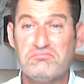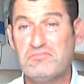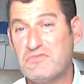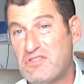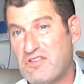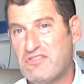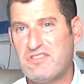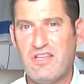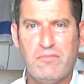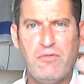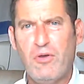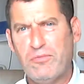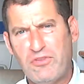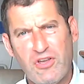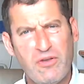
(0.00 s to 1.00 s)
So there's some
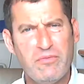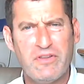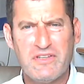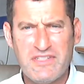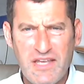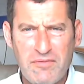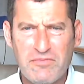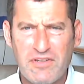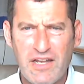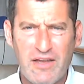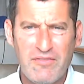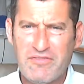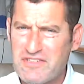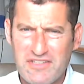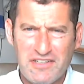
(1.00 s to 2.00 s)
hope the Goyim will accept it.
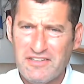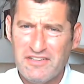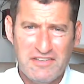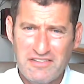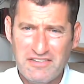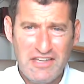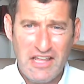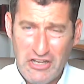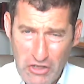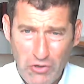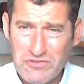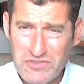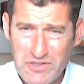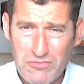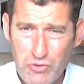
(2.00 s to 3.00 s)
Obviously, they
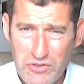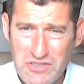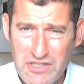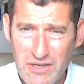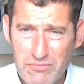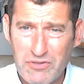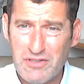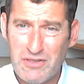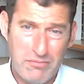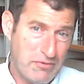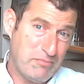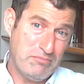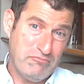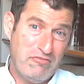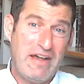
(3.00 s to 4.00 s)
don't seem to accept it.
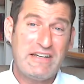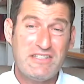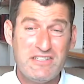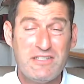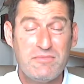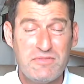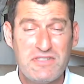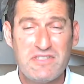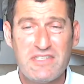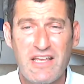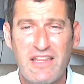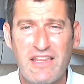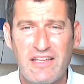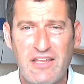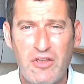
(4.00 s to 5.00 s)
The Rashi seems to
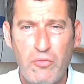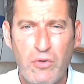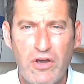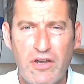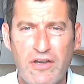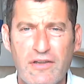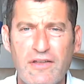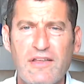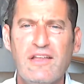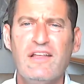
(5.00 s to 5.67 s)
say that they would.